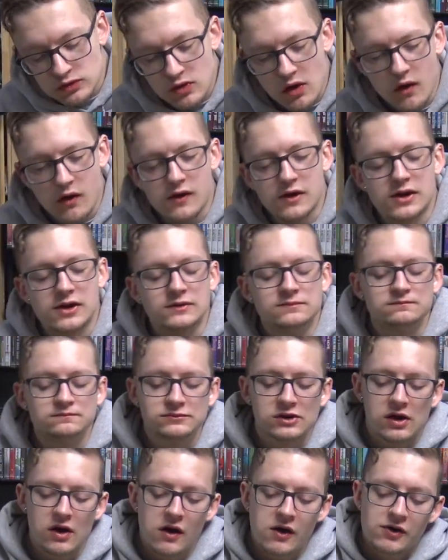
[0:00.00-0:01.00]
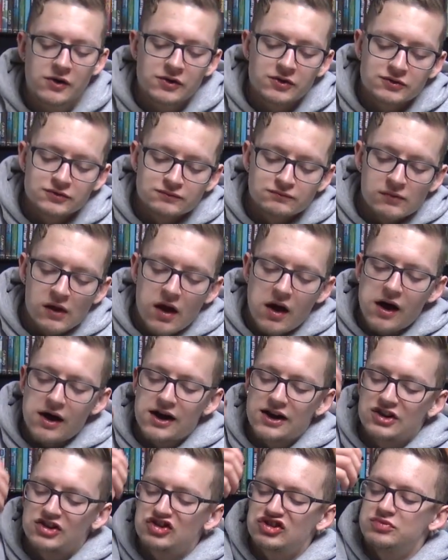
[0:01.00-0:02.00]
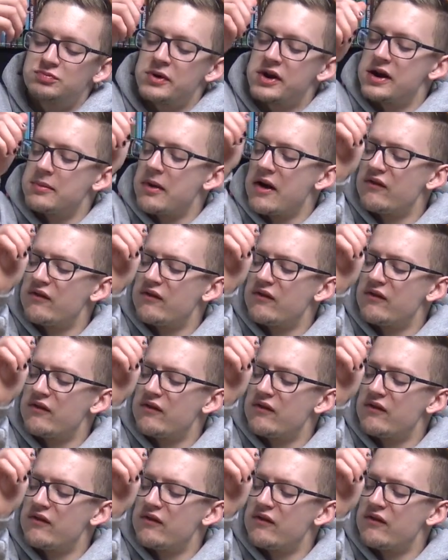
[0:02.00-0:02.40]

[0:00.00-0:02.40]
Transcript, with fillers: Okay. I got spit on